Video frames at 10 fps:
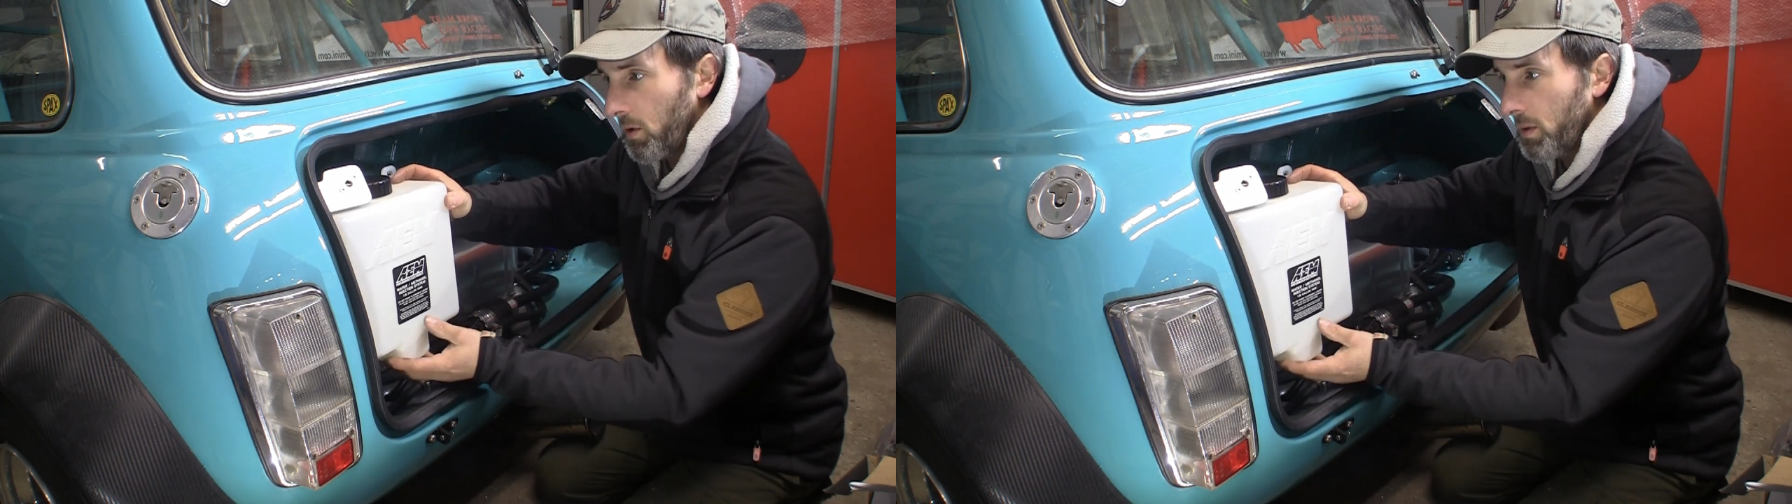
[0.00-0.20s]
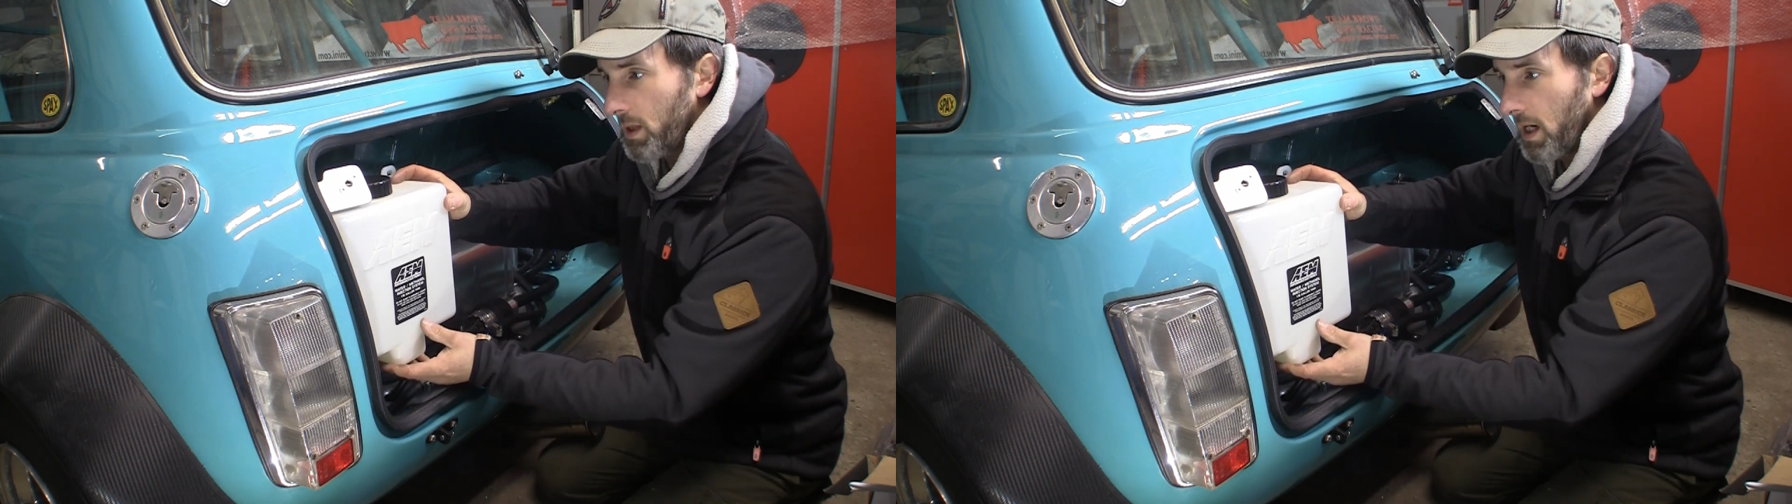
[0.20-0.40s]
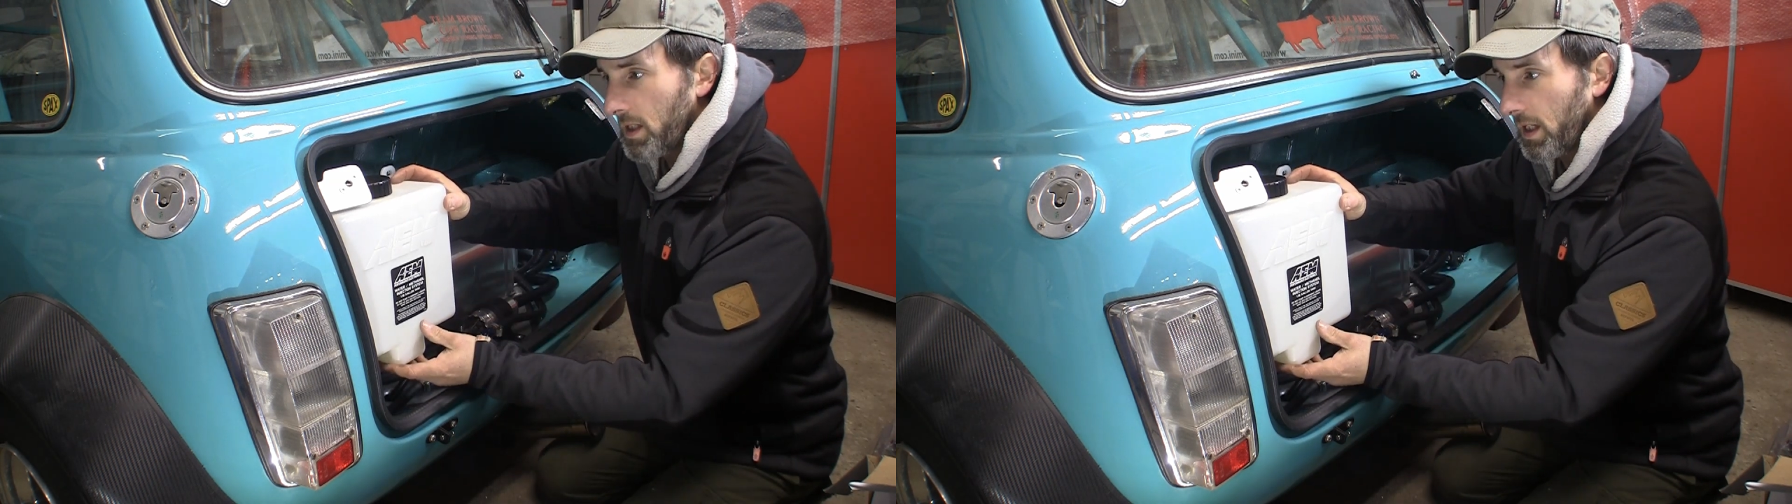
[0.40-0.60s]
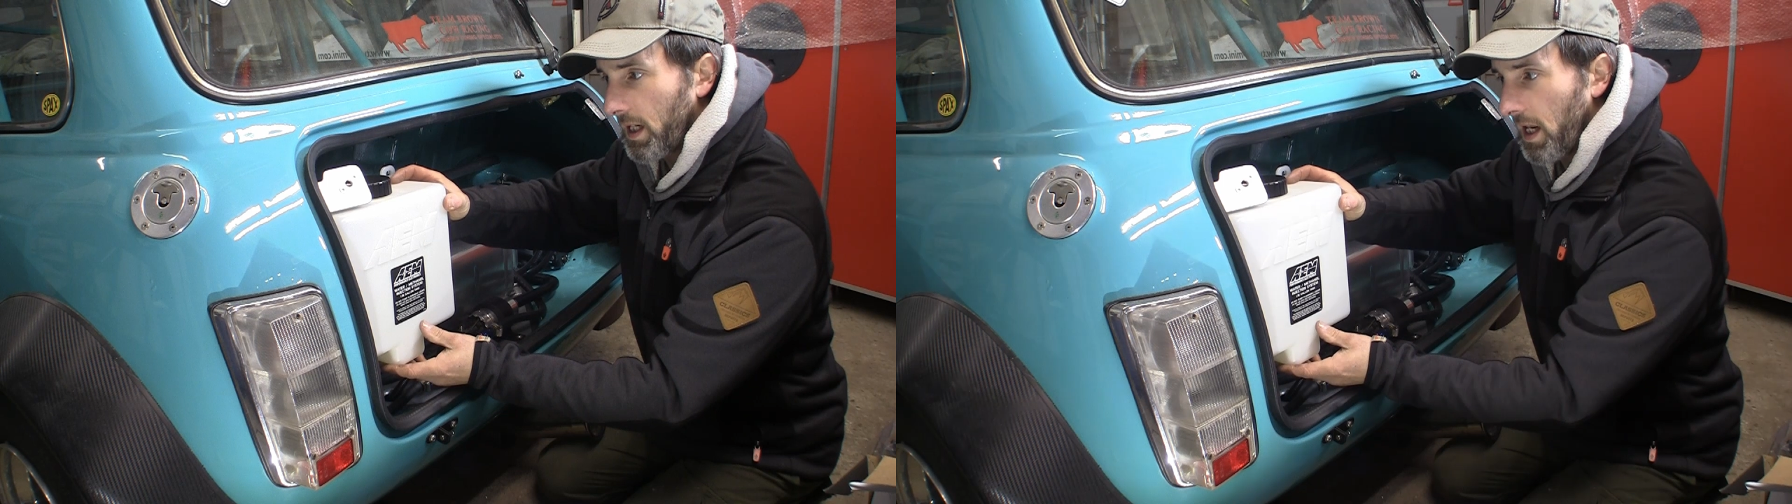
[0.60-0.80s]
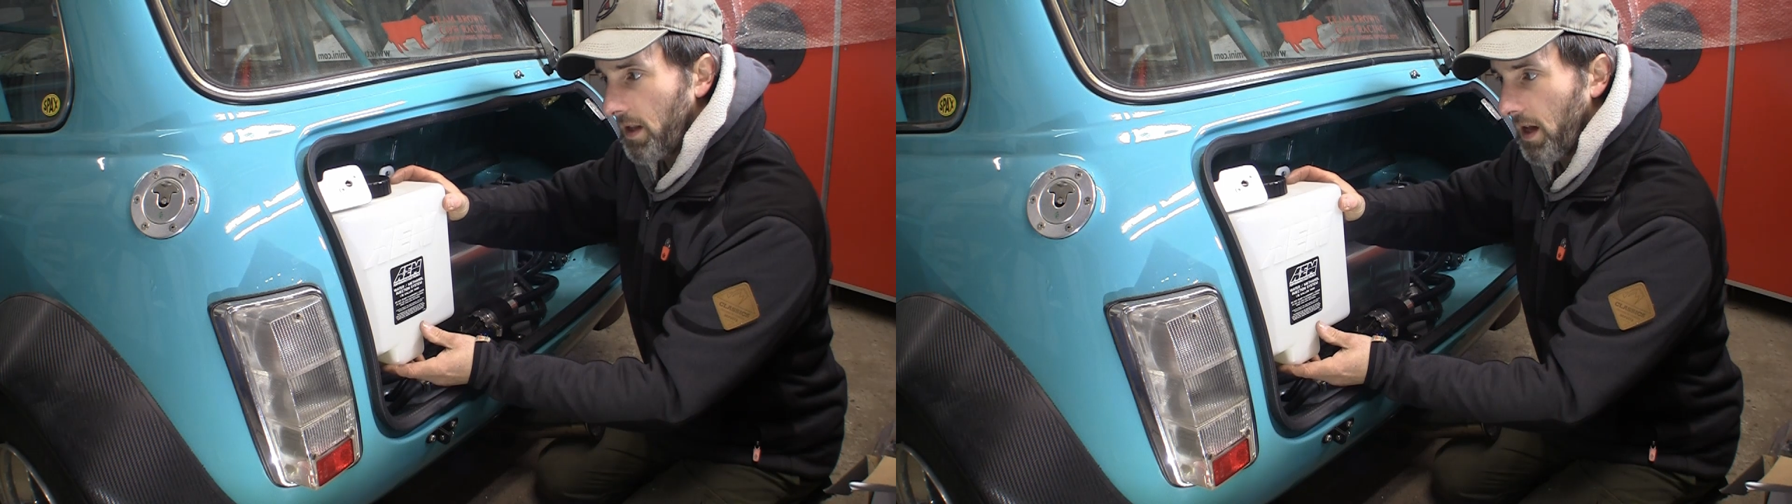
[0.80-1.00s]
up as high as I can
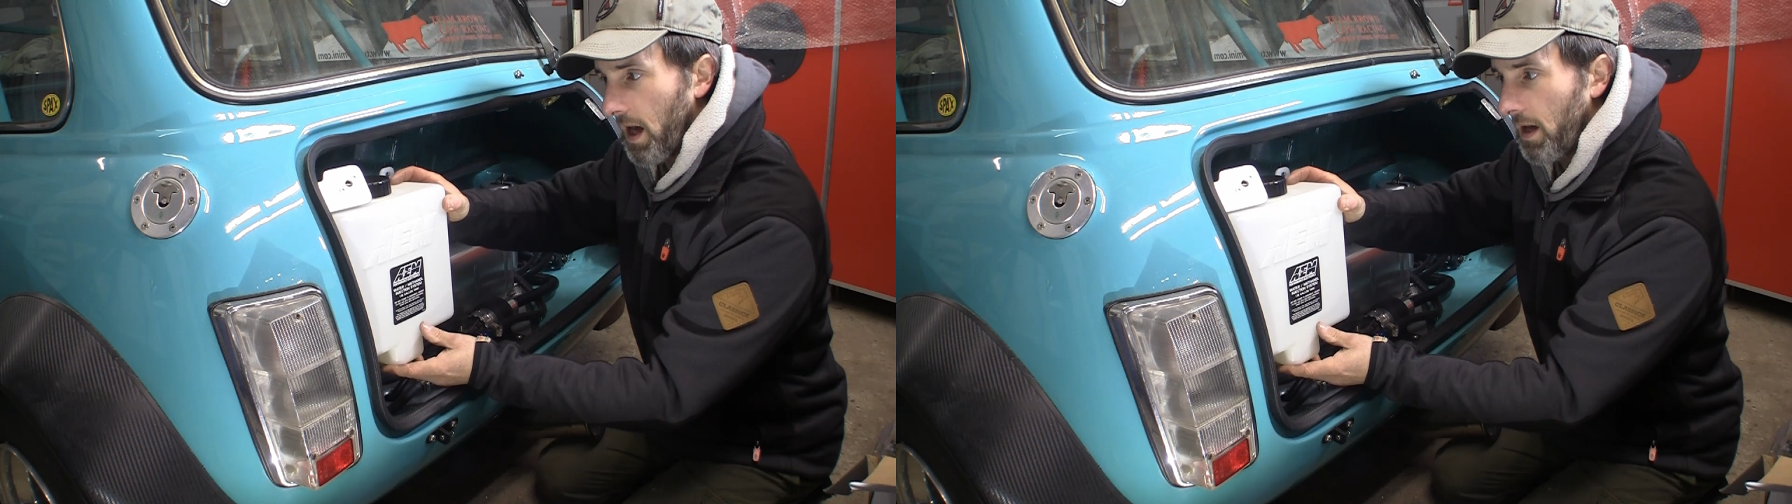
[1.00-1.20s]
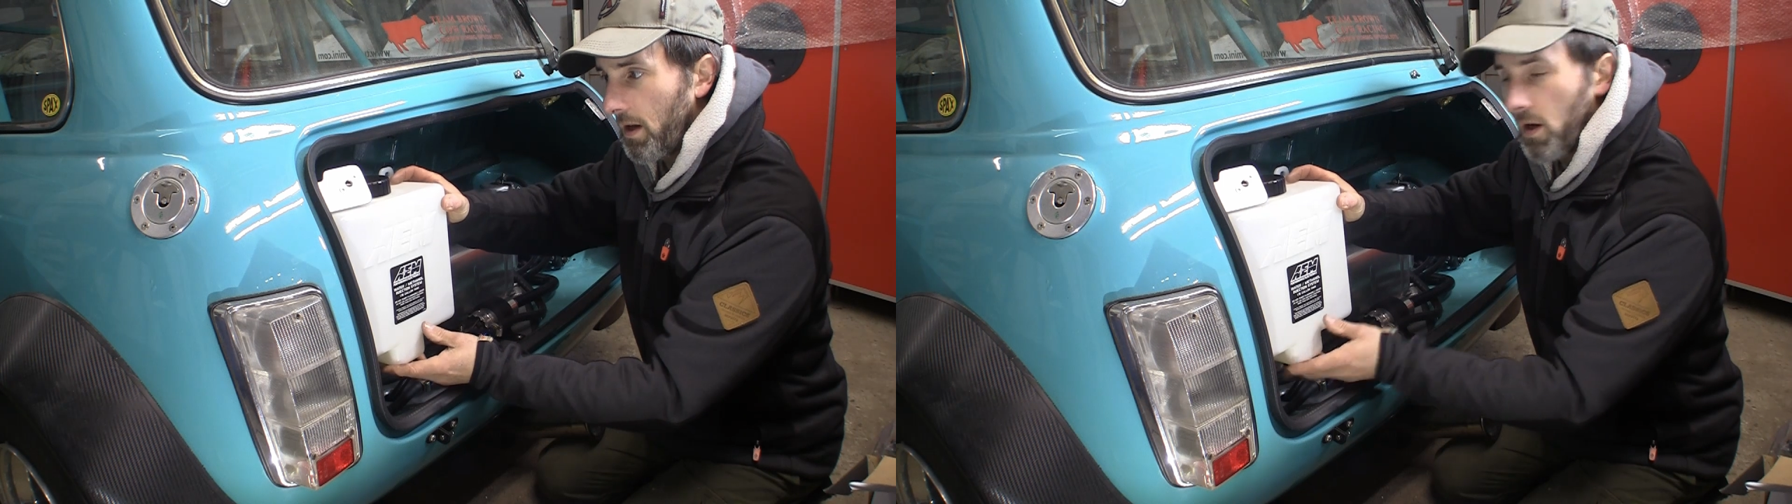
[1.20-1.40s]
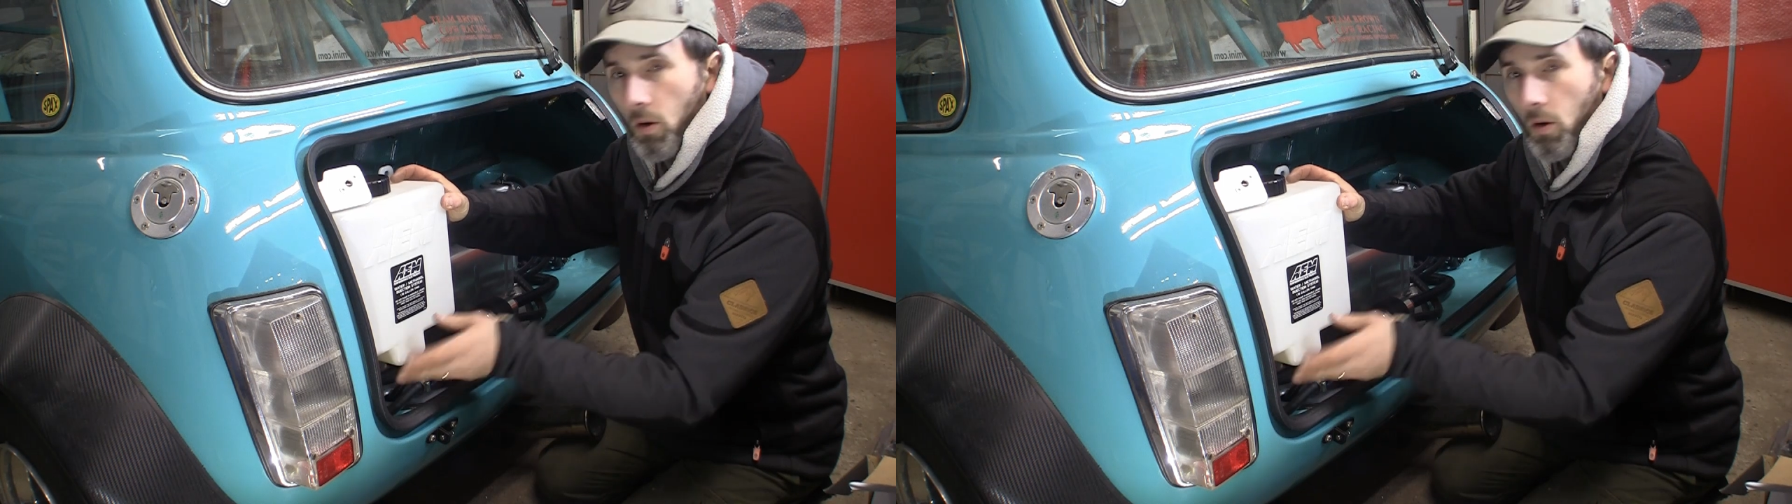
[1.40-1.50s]
get it there,